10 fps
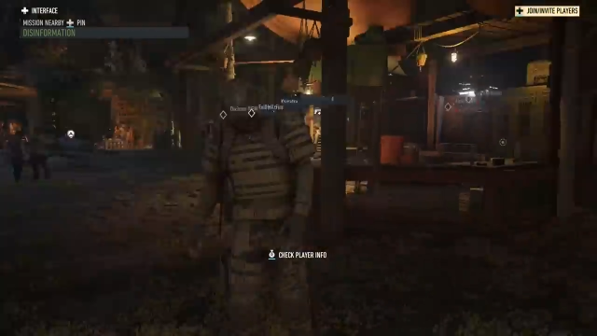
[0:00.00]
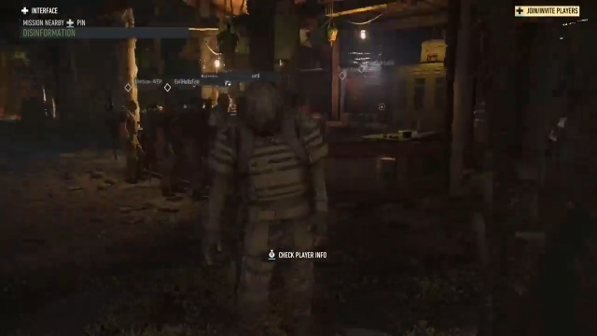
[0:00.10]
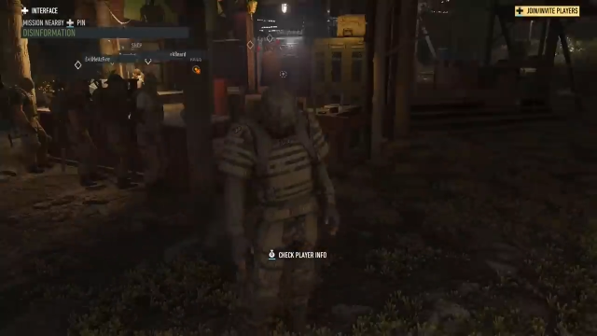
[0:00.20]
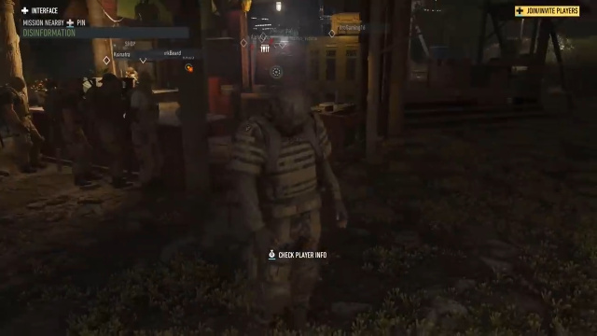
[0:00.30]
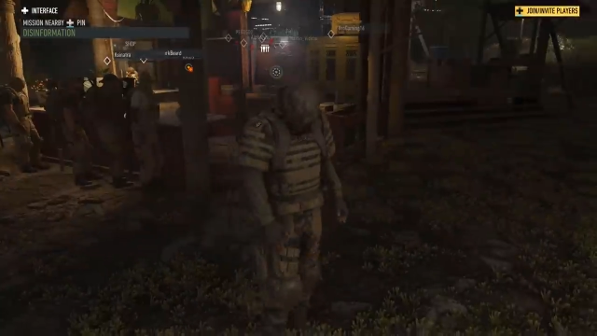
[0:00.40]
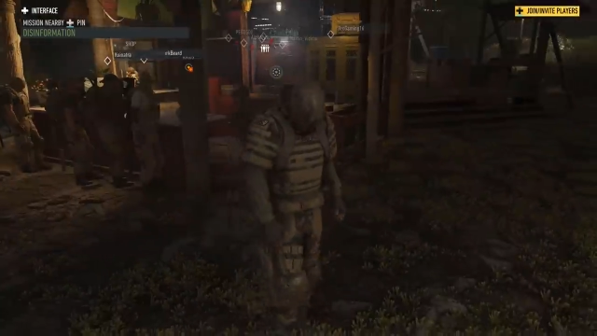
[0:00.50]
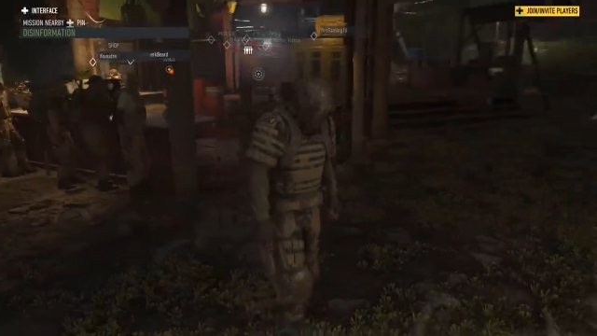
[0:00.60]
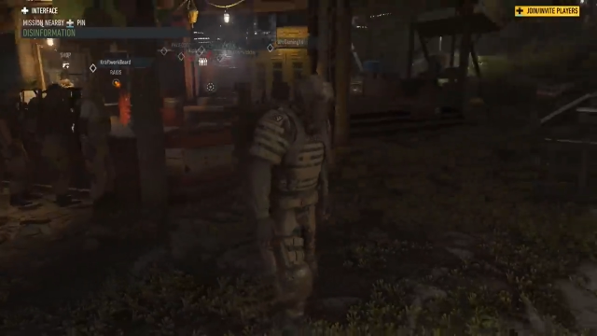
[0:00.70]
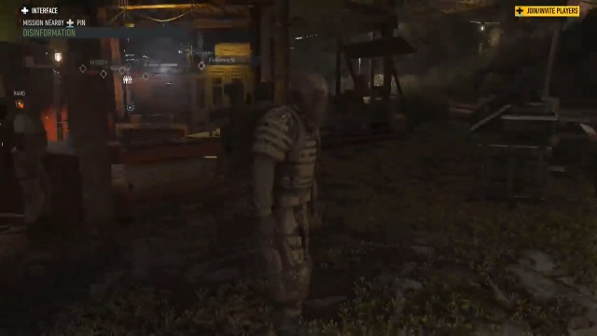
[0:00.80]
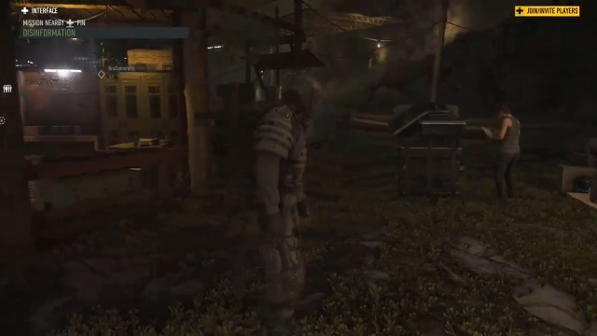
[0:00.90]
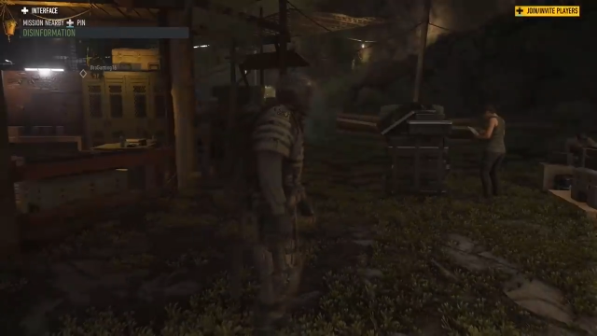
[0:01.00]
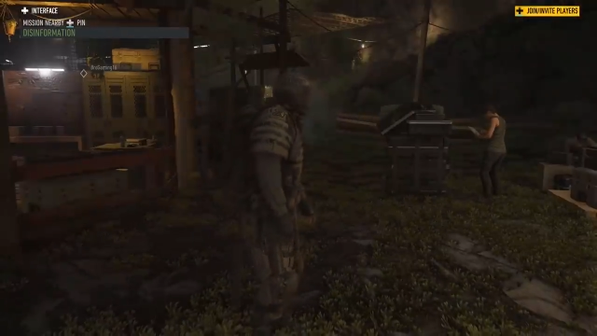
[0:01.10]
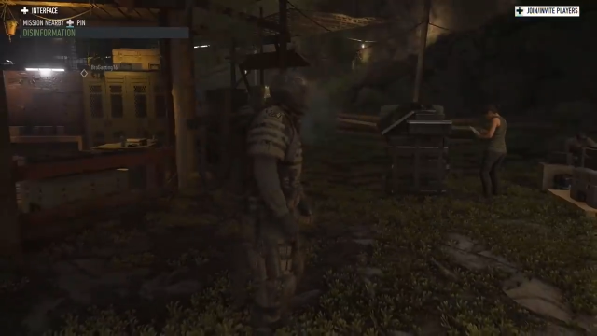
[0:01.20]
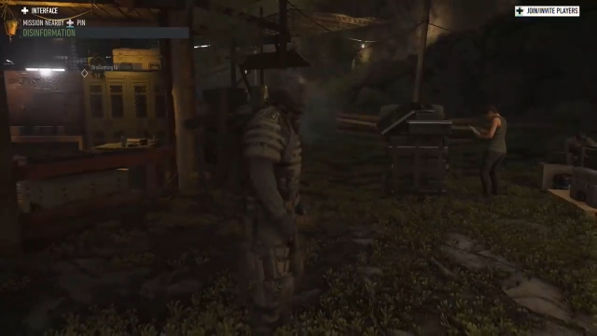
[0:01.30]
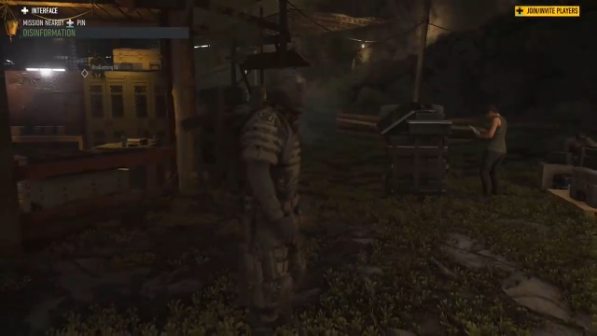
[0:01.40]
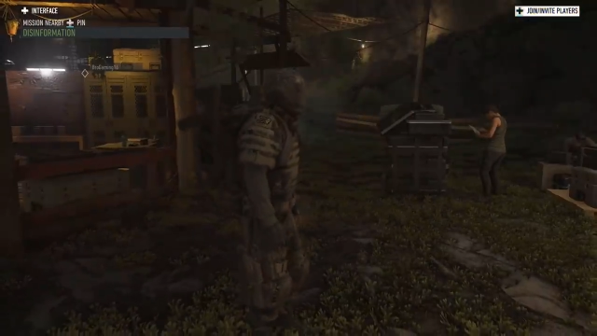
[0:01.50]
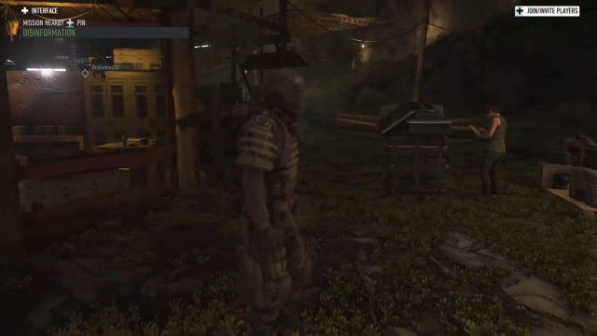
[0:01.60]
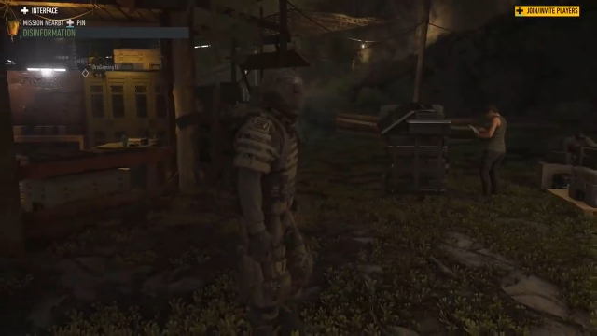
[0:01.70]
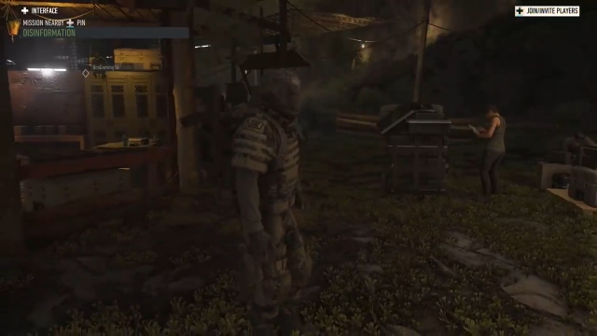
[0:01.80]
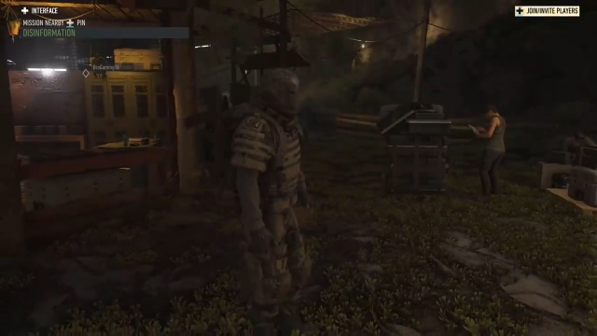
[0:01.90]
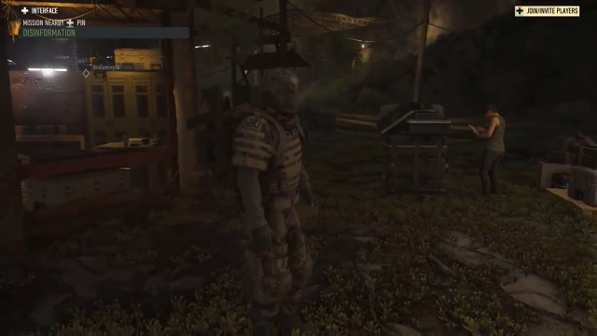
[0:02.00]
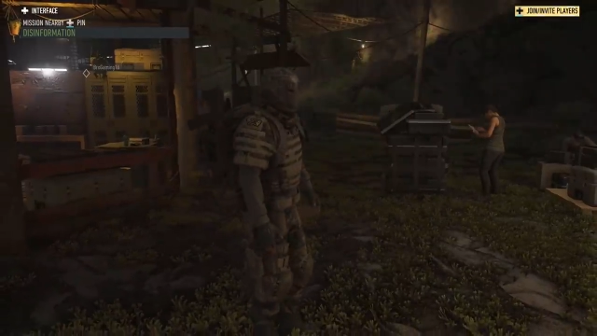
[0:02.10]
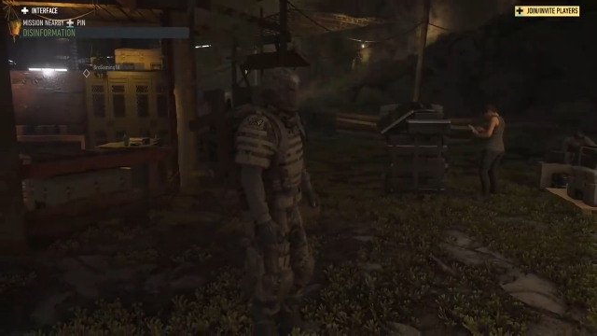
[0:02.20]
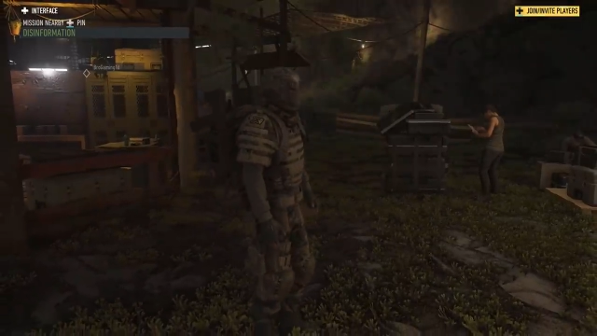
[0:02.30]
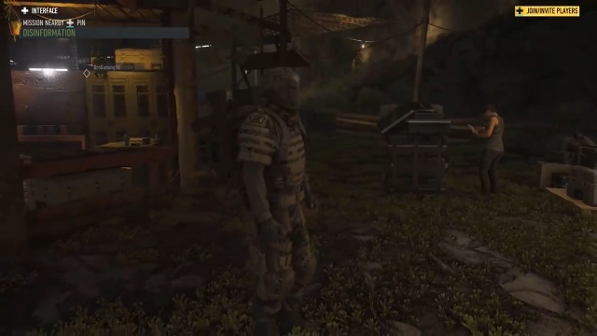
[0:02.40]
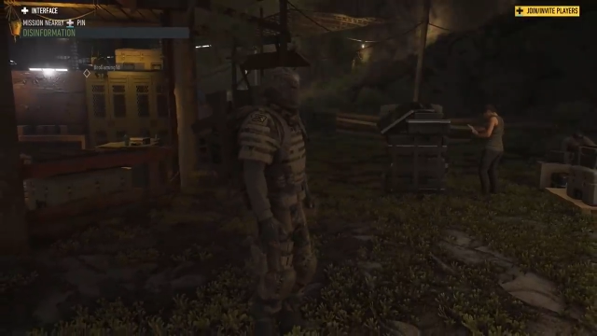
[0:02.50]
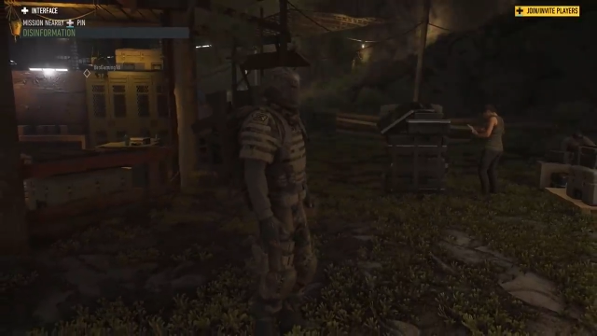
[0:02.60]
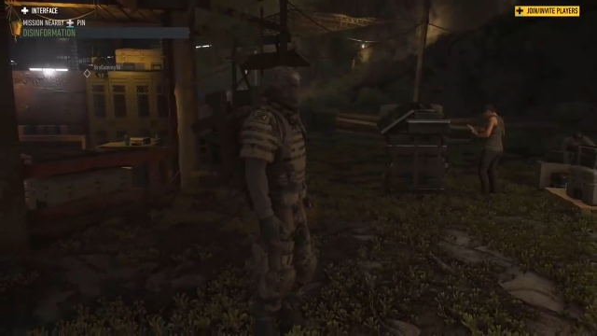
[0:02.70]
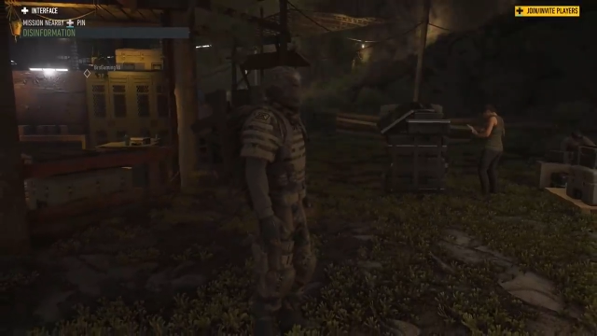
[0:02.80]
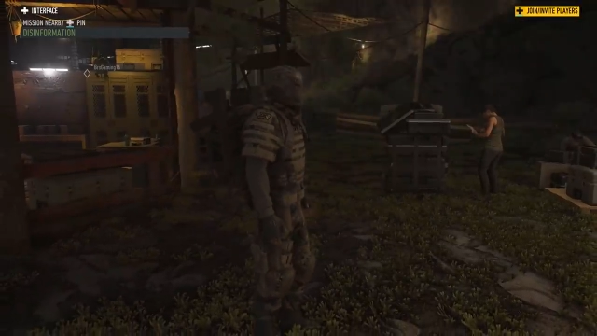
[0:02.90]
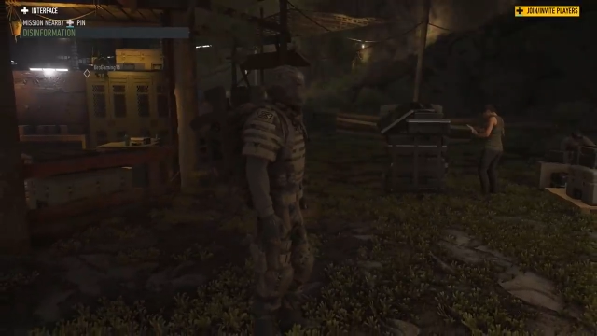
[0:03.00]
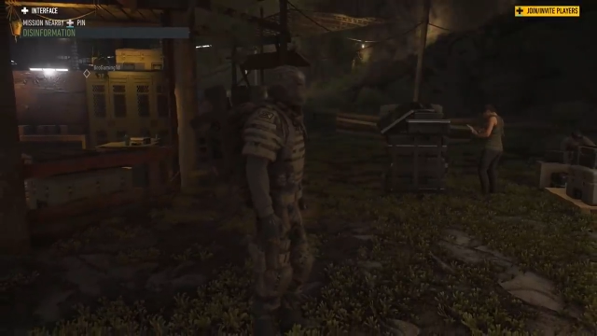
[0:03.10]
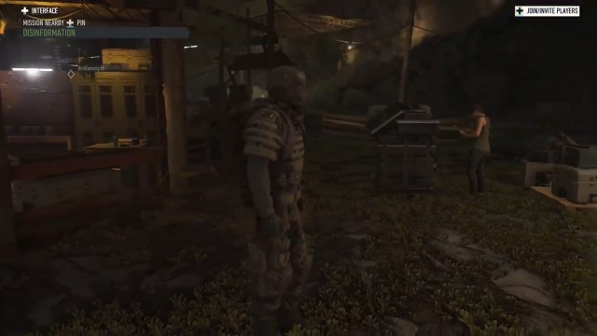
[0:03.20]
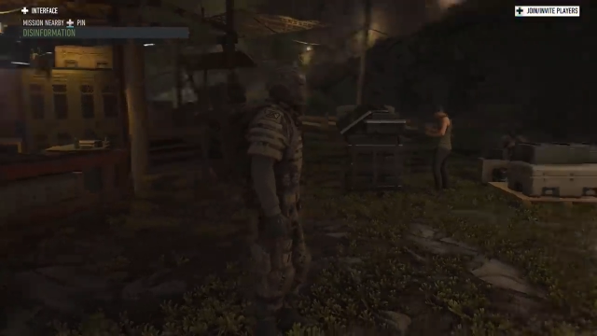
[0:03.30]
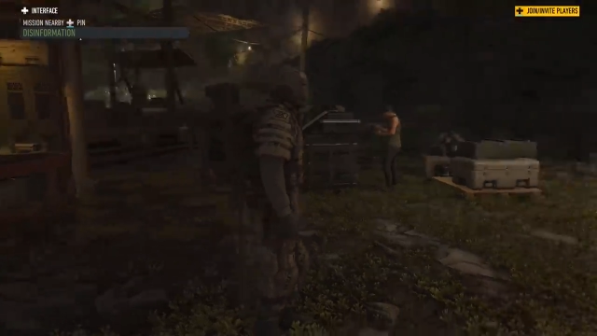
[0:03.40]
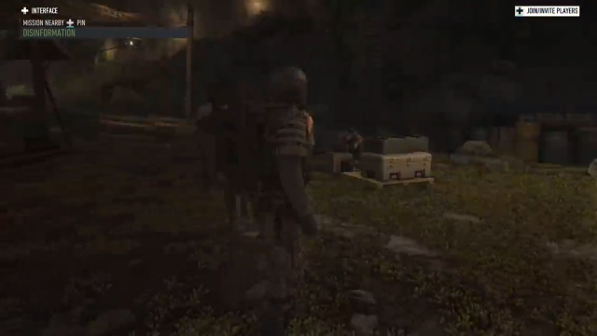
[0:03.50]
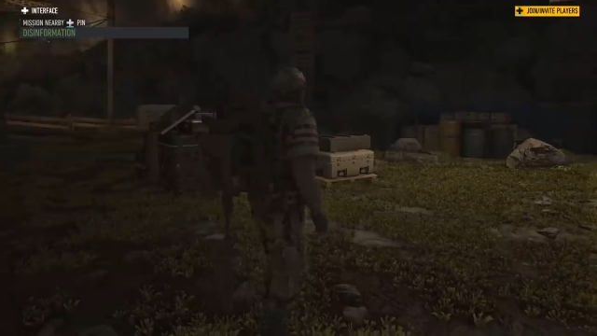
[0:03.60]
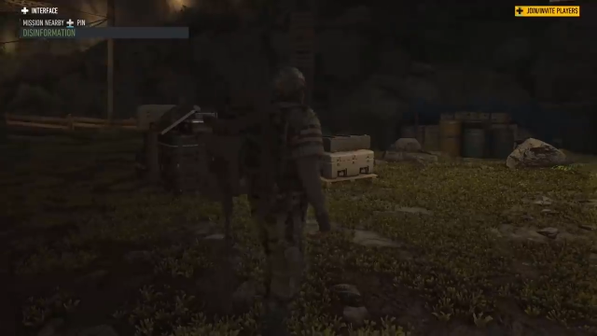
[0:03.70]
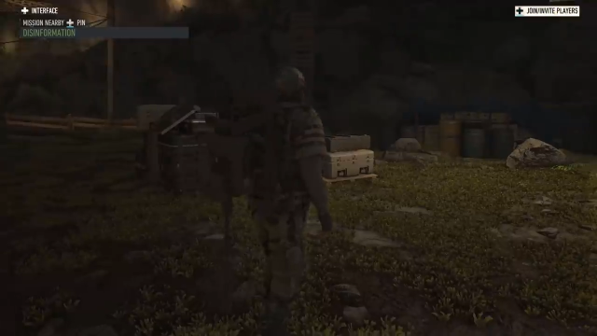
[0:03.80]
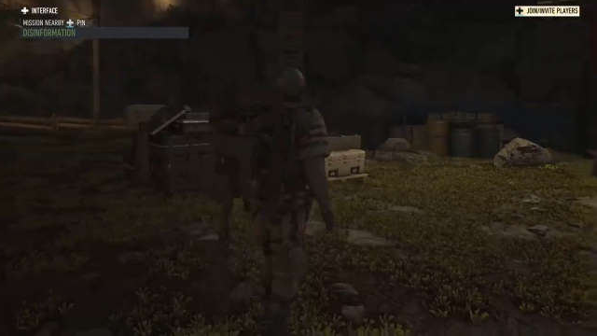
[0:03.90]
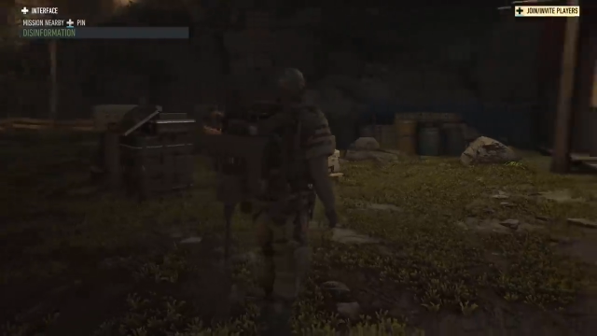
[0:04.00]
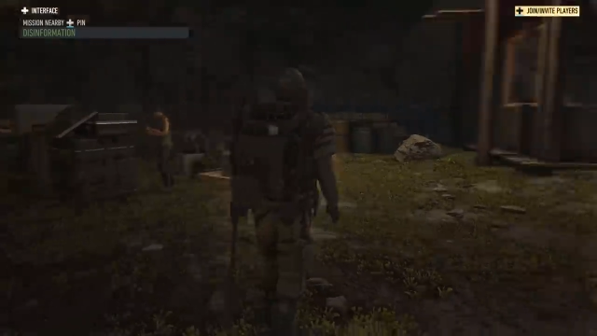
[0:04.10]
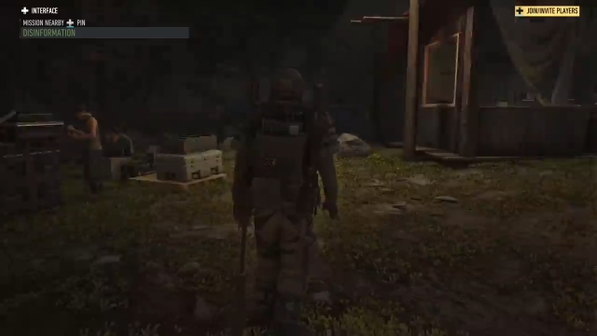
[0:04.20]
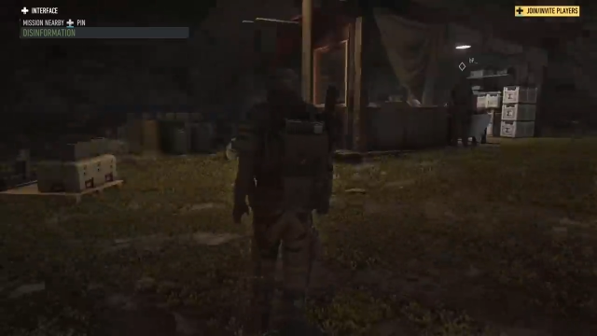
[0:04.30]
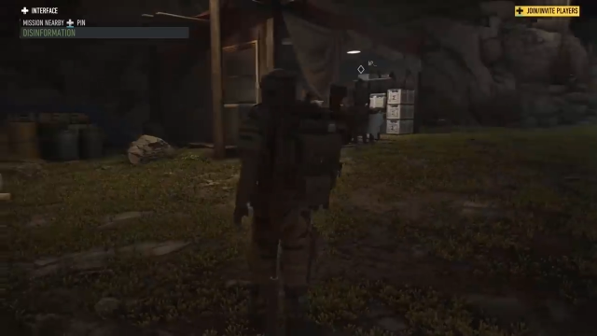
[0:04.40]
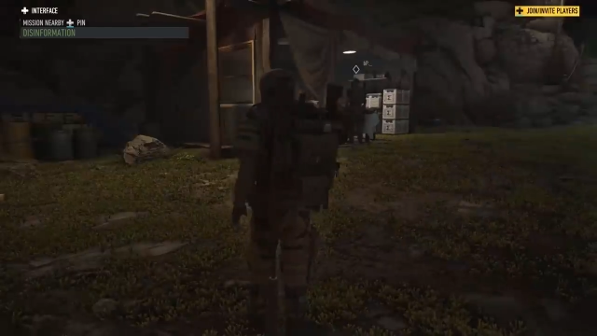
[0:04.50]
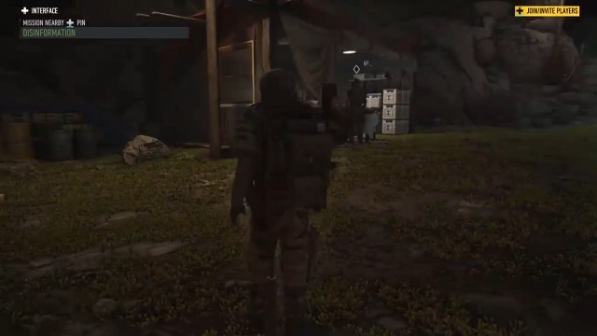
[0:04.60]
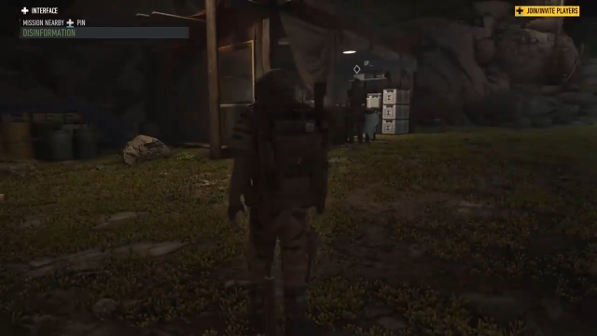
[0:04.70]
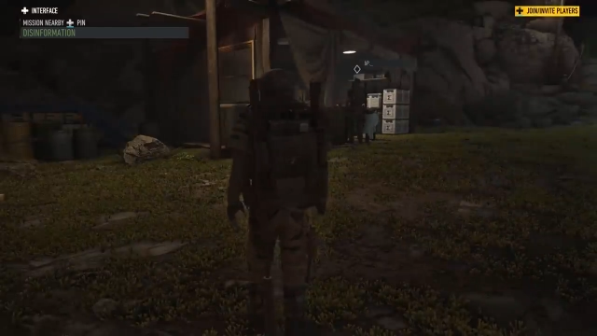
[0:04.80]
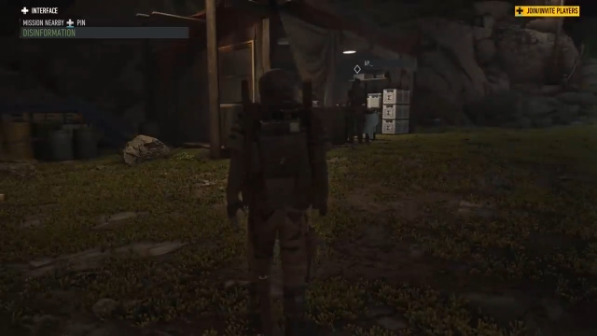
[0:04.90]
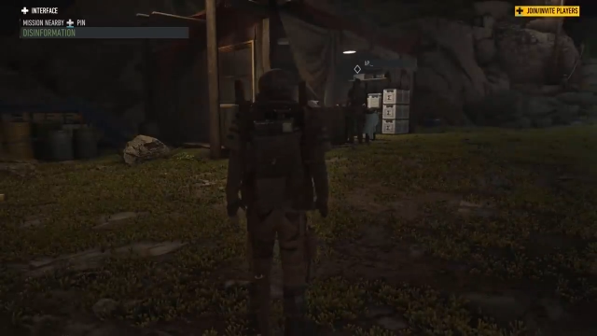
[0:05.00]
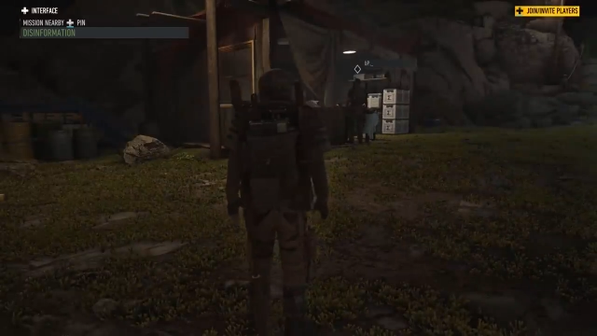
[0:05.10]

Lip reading: [unreadable: no face in view]